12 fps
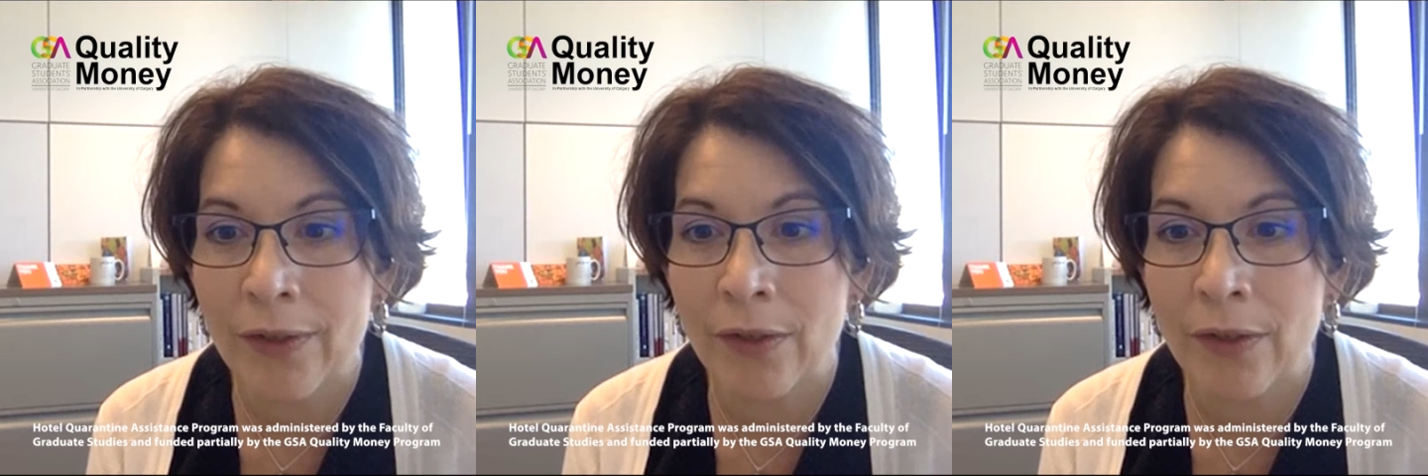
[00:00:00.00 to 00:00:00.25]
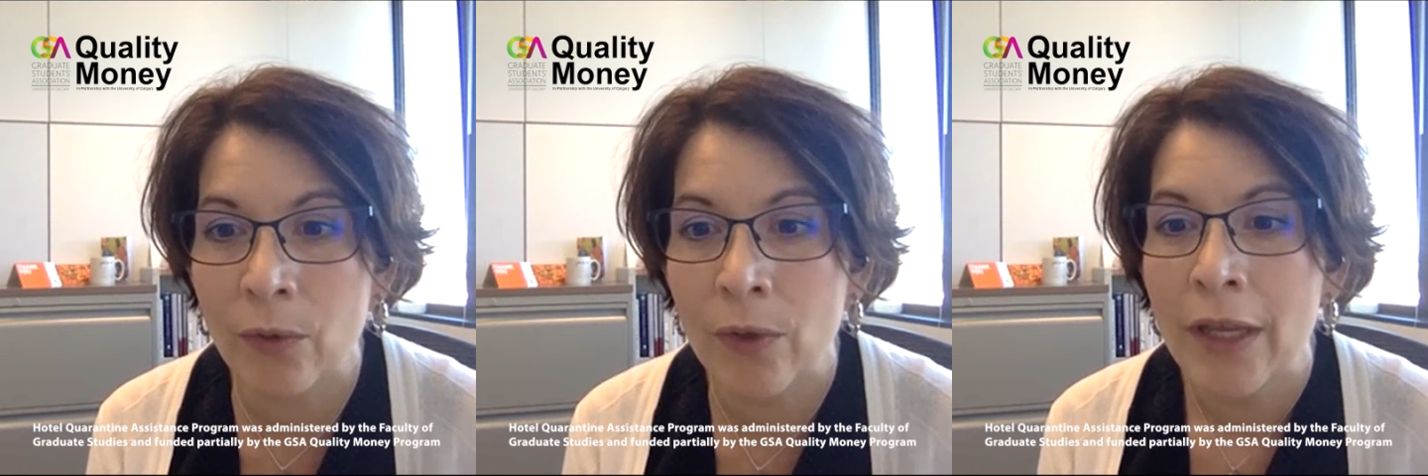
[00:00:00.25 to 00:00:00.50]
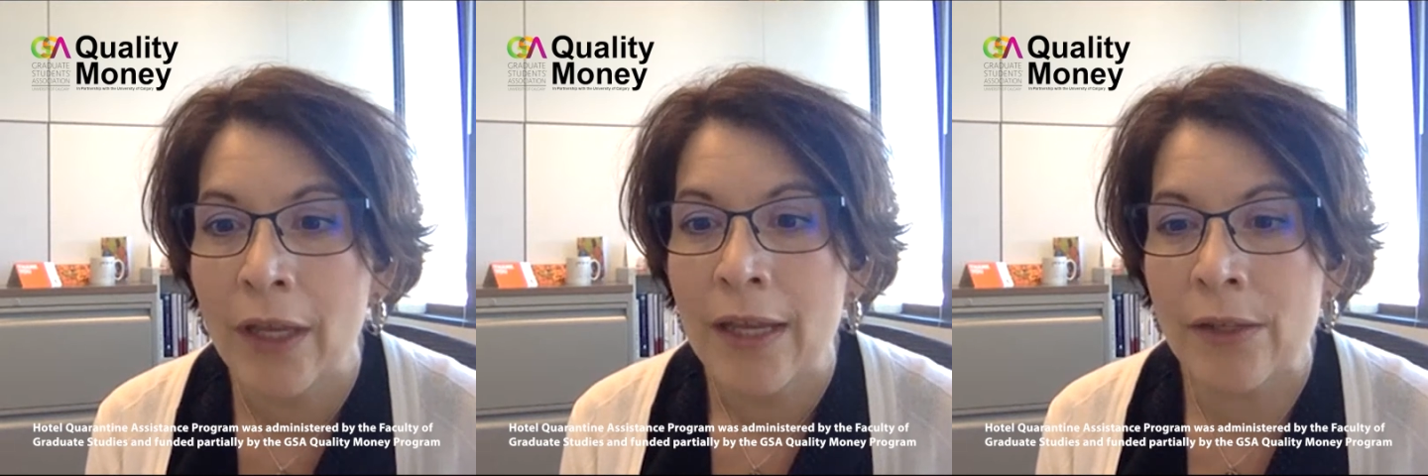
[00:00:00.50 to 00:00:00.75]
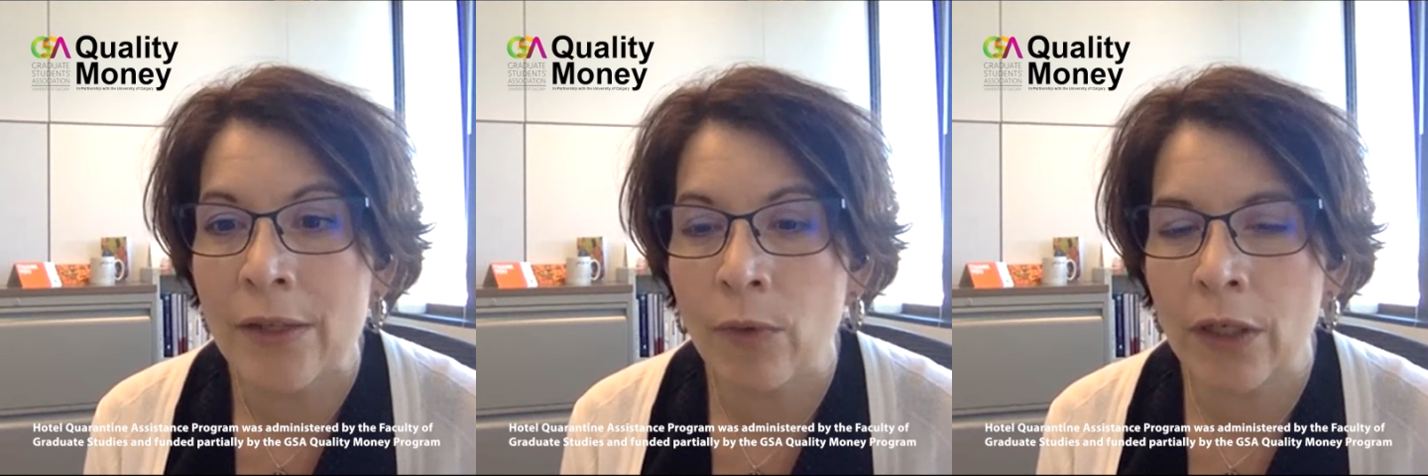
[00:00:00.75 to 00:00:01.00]
So
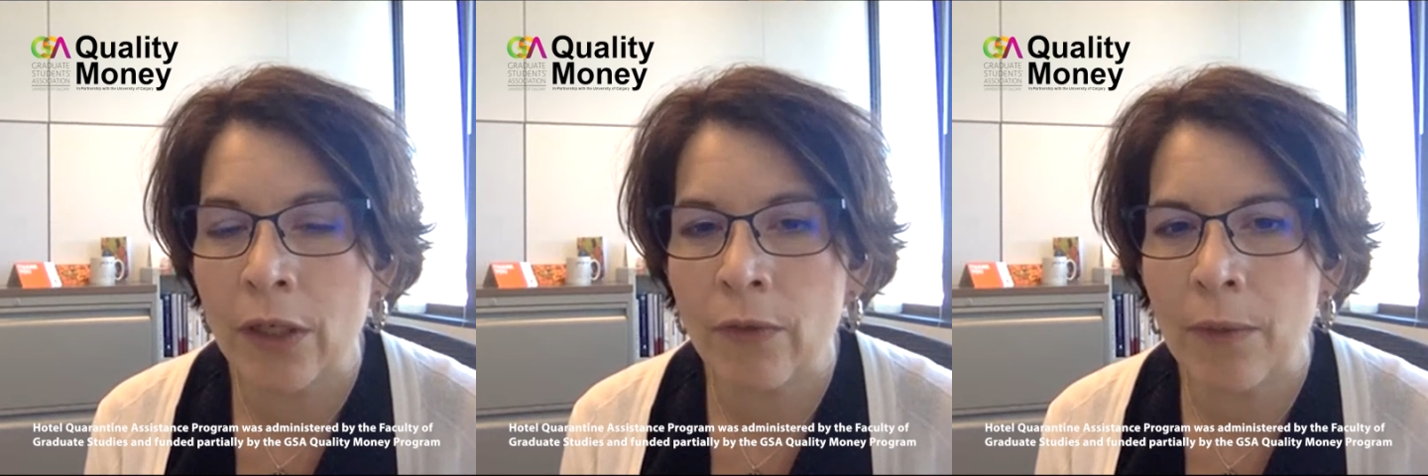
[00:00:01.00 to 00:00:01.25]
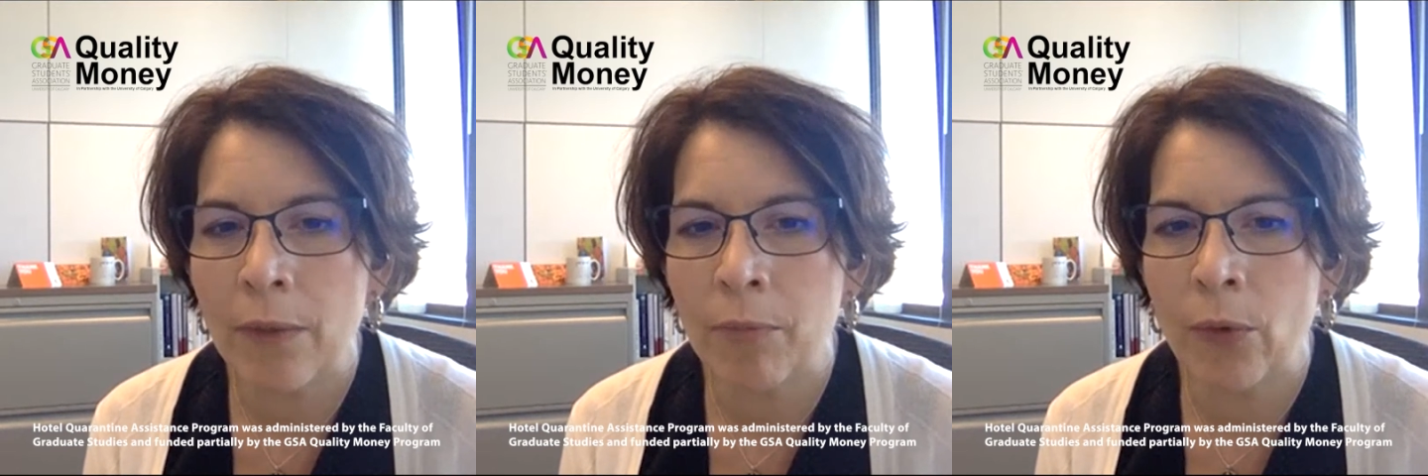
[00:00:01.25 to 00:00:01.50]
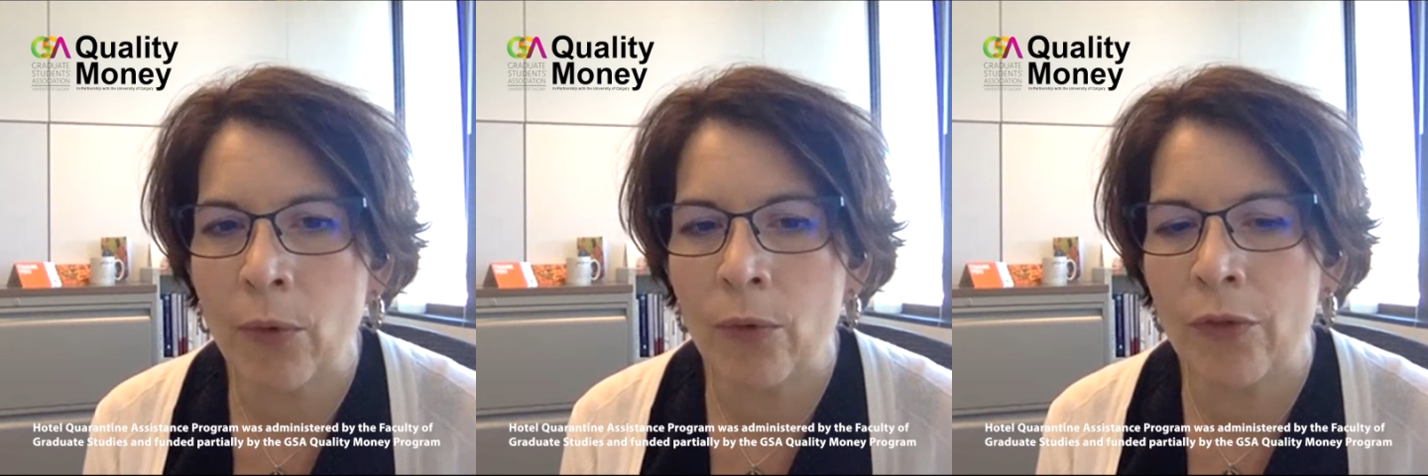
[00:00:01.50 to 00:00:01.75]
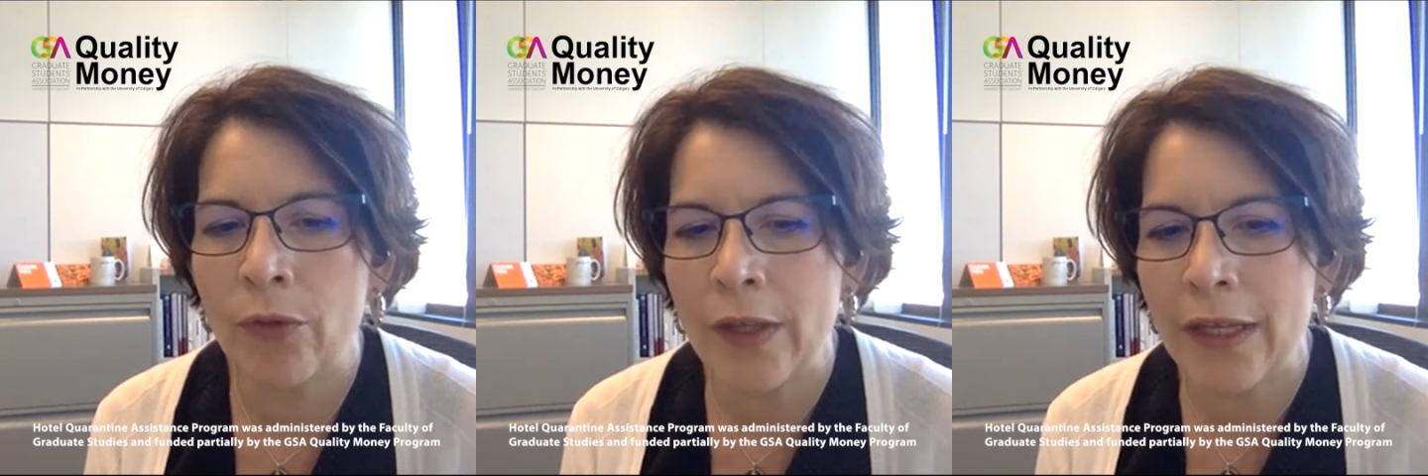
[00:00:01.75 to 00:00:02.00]
we knew that
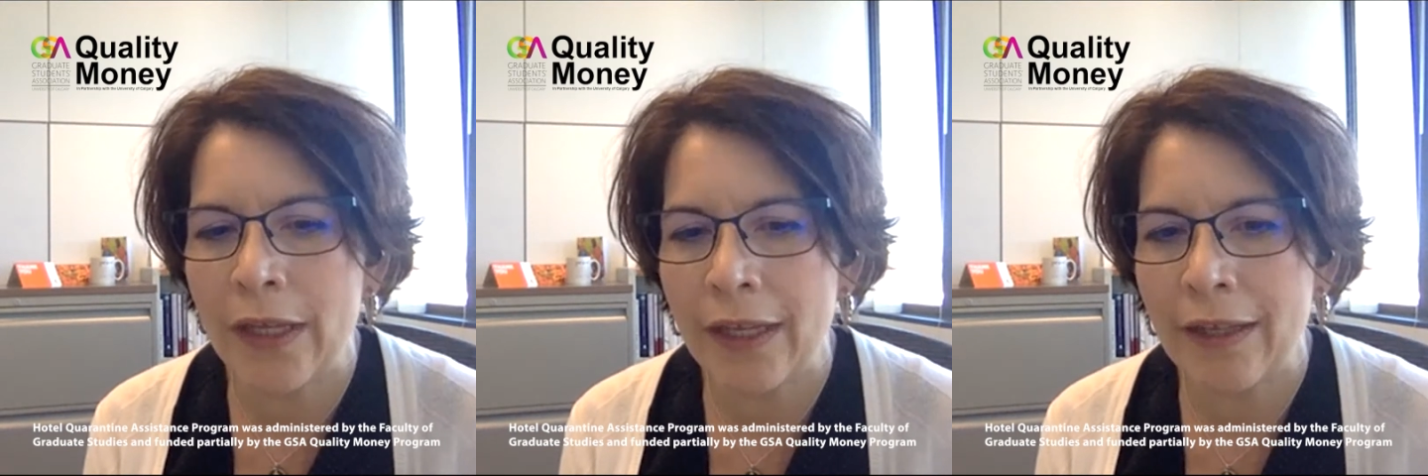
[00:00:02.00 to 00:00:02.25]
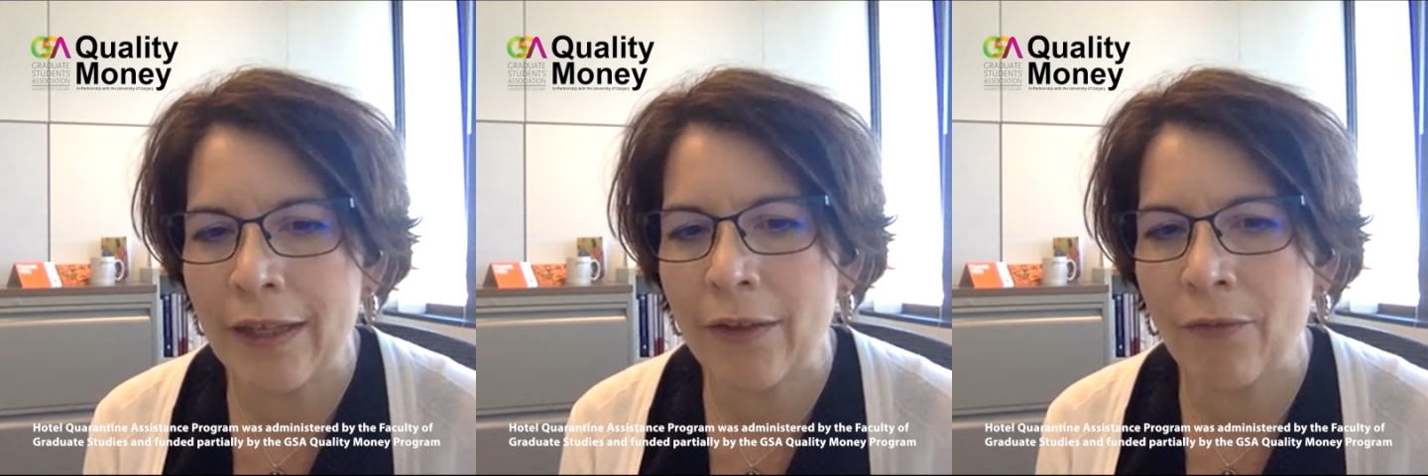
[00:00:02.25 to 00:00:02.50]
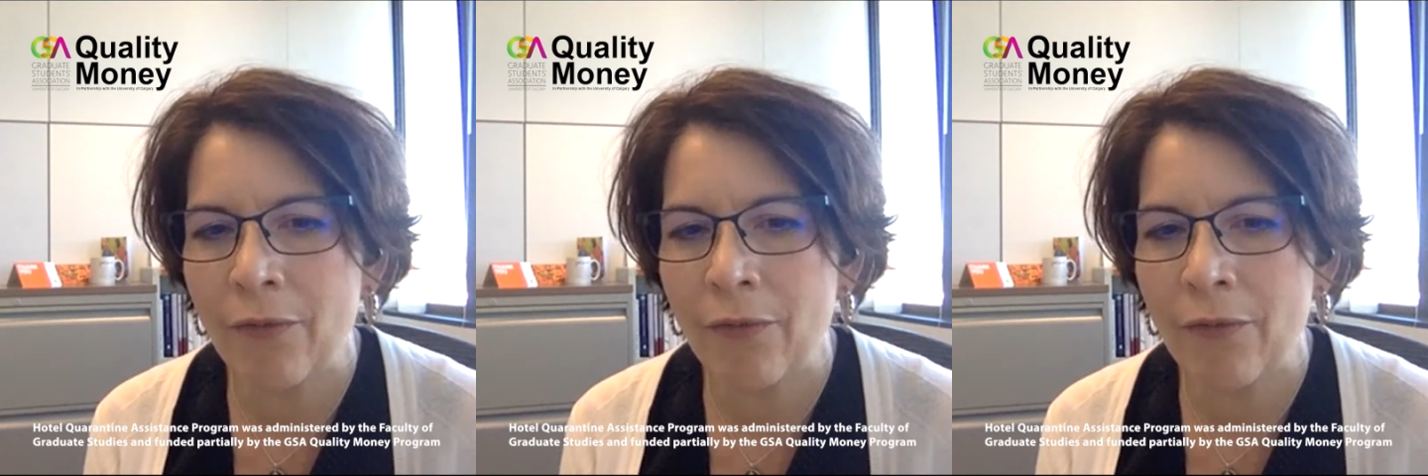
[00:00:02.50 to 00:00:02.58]
both the